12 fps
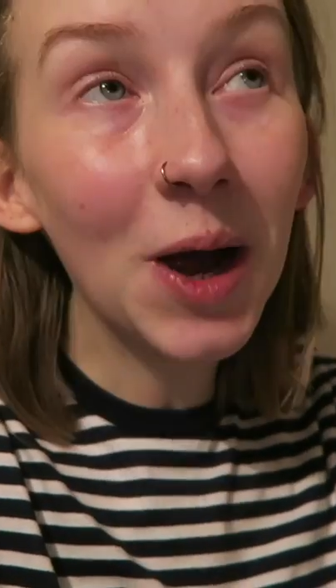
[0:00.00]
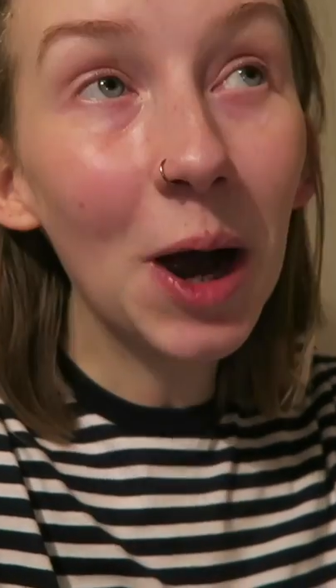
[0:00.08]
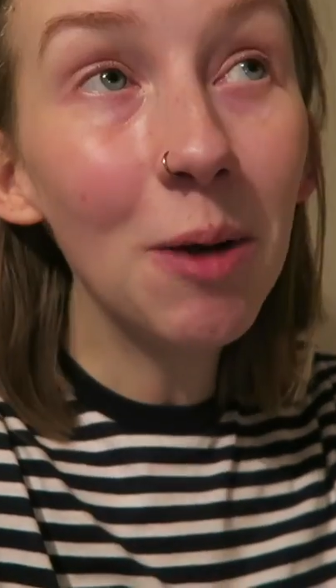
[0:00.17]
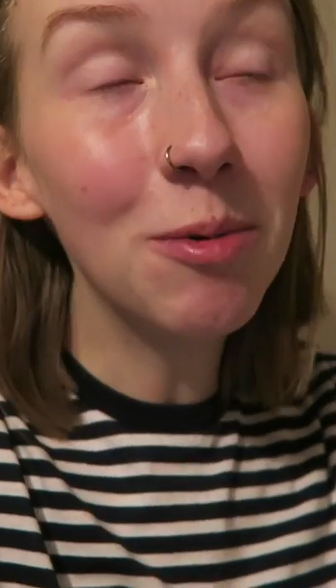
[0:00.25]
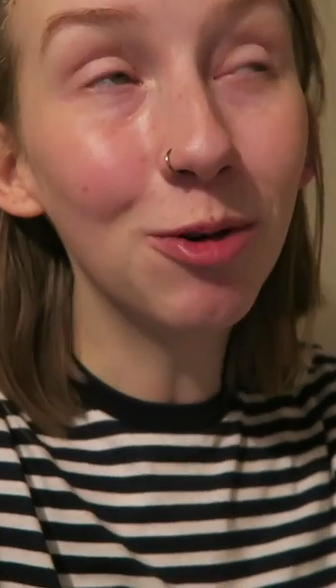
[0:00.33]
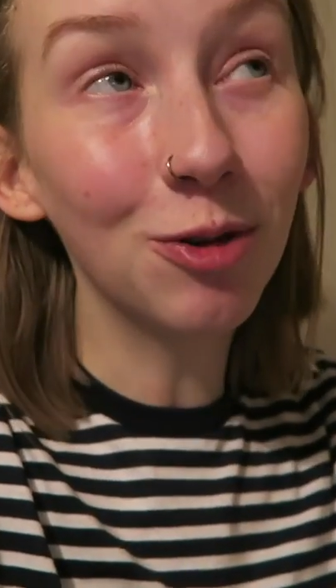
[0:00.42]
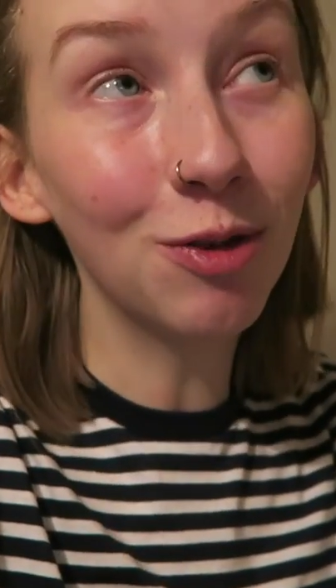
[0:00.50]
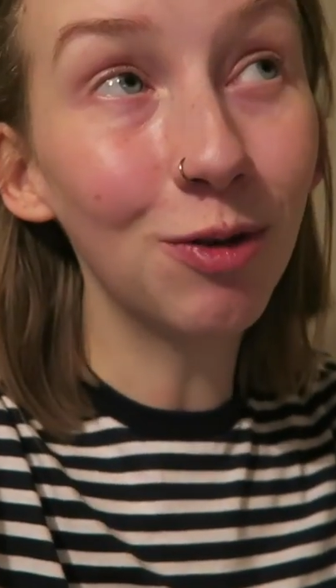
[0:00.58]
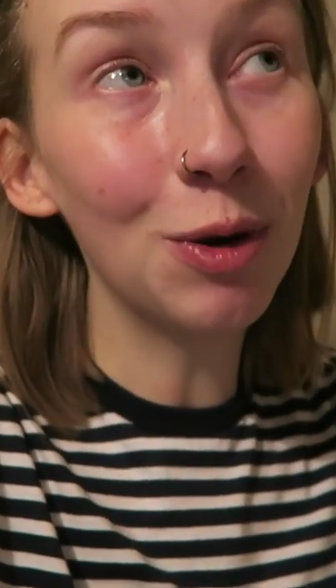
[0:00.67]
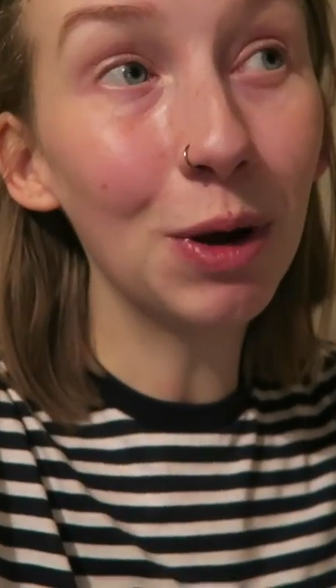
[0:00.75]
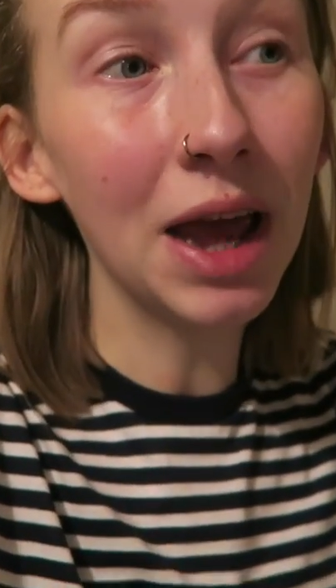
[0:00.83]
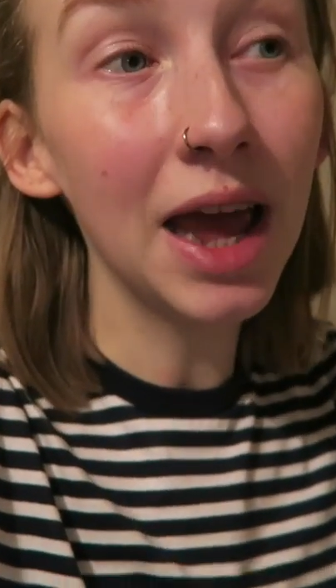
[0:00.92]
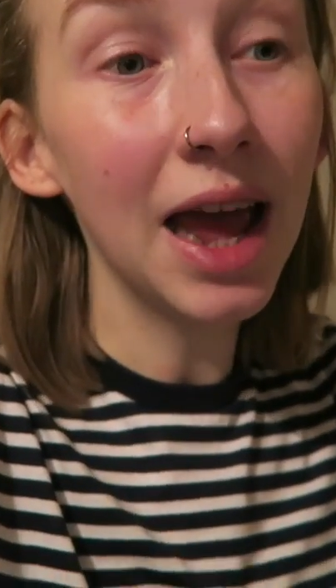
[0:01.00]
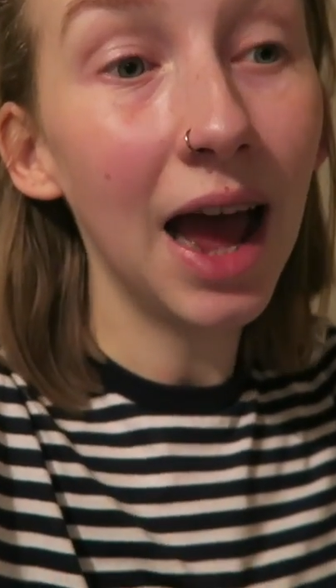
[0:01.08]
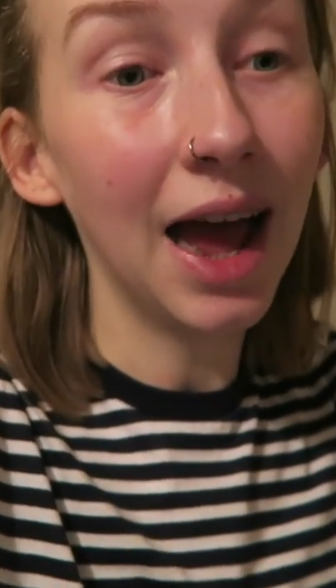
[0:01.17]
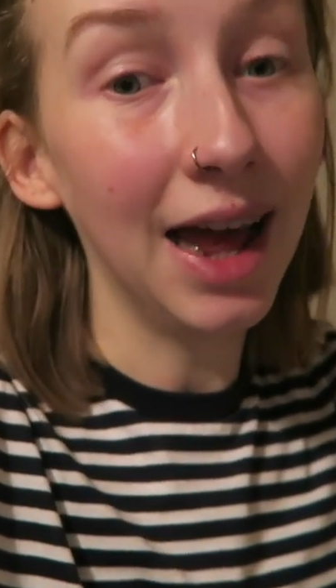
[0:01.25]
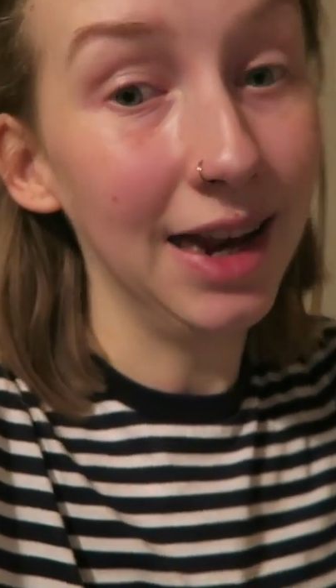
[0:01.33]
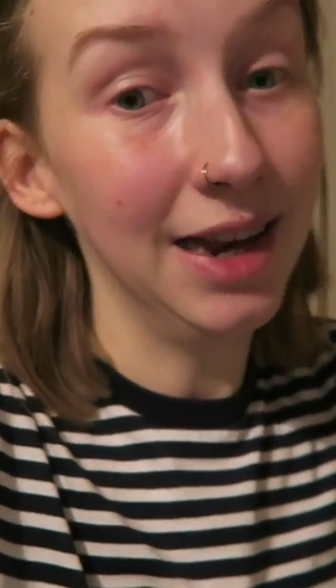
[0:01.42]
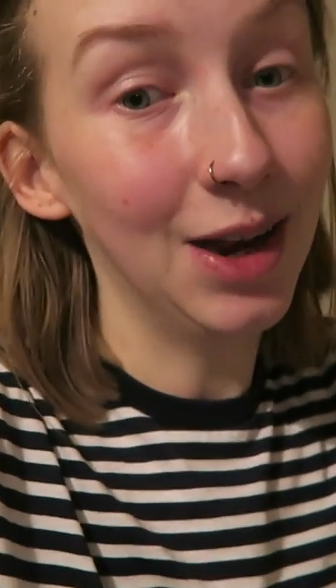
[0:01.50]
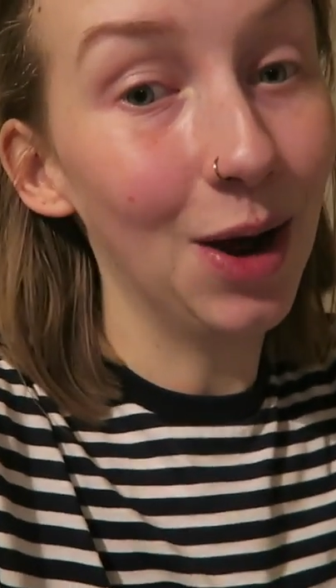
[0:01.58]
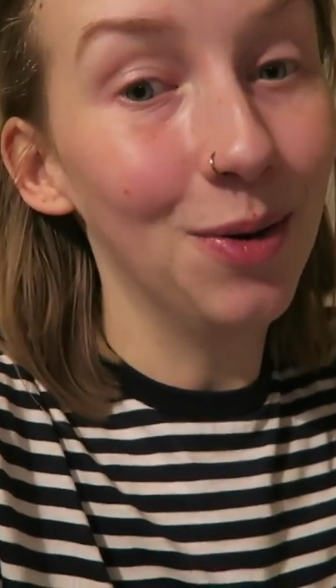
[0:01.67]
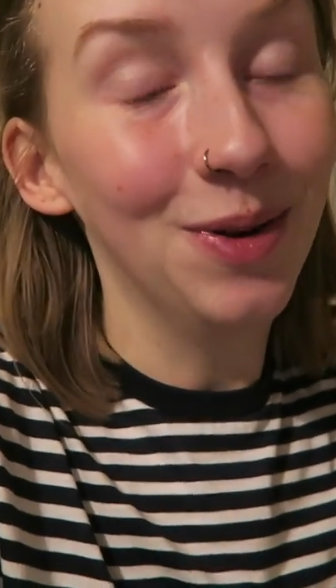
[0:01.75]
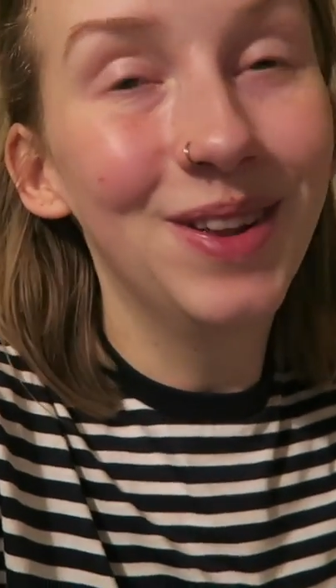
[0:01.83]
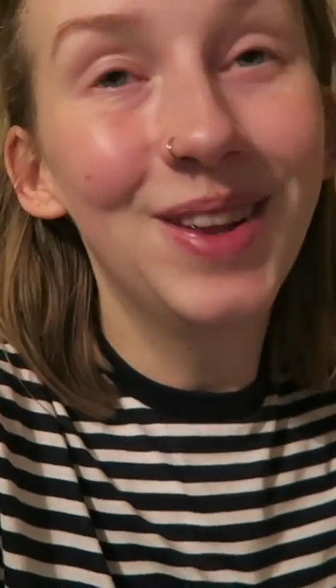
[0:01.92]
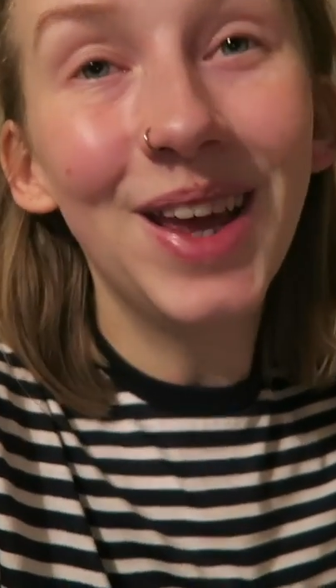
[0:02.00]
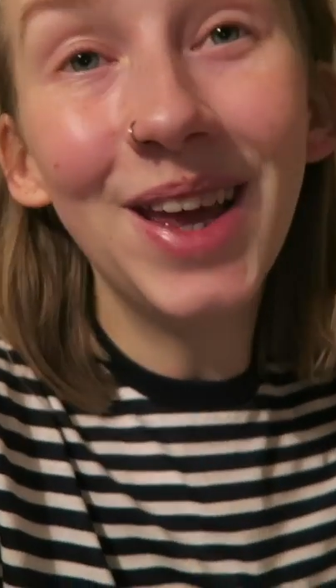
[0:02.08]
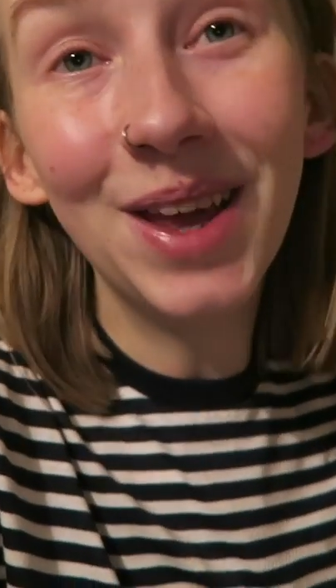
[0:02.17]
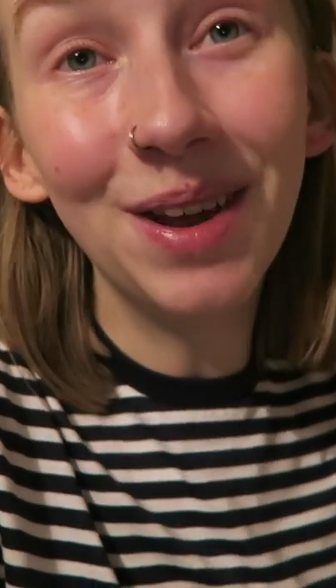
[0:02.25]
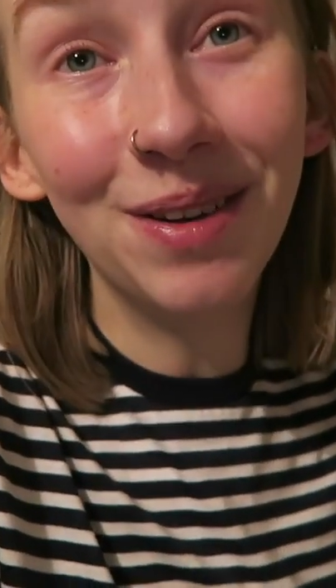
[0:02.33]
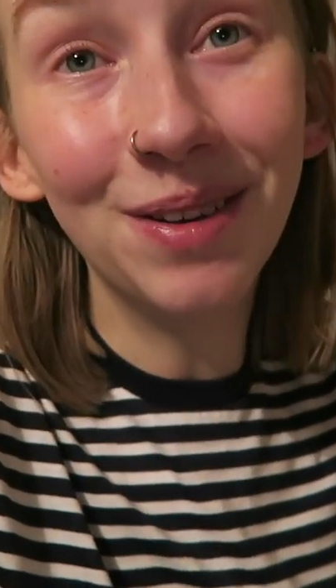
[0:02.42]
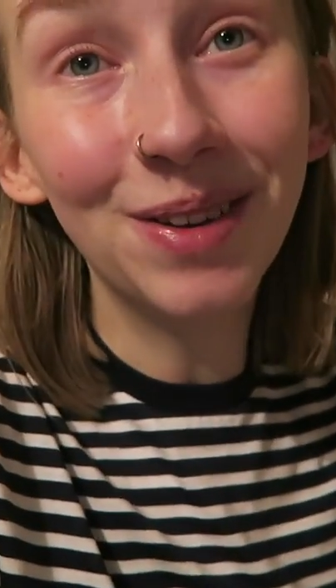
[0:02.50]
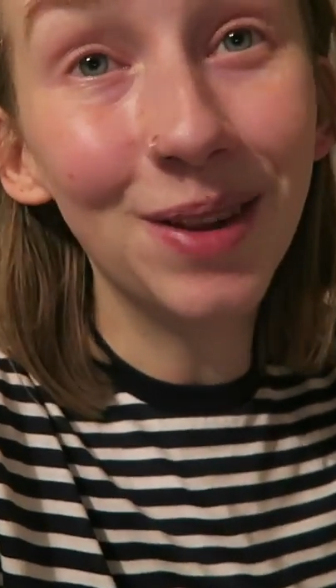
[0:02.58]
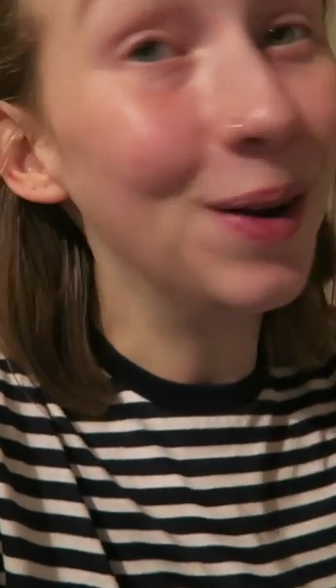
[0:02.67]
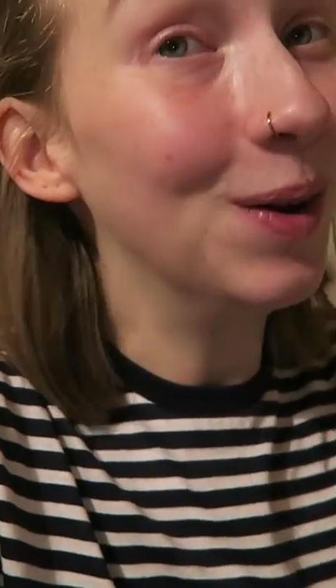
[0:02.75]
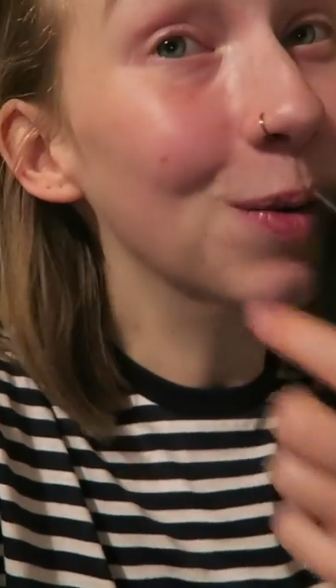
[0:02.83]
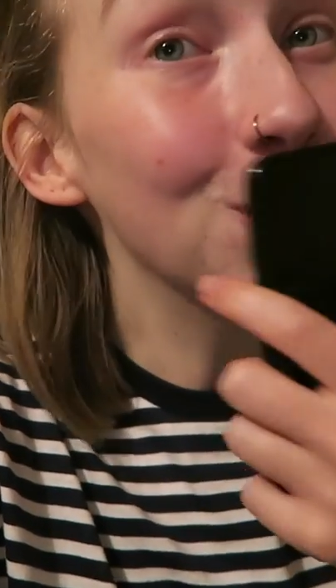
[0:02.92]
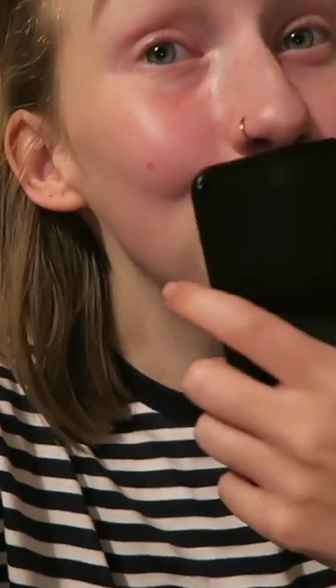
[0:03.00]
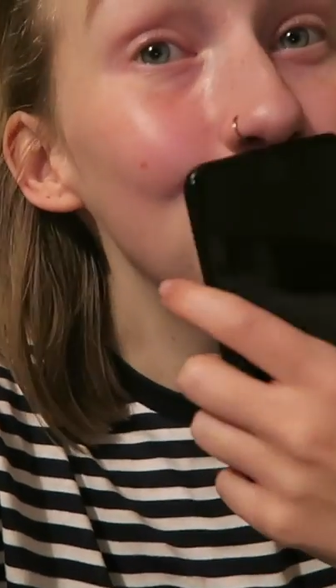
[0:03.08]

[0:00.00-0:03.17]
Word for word: I hope you enjoyed the vlog and I will see you soon.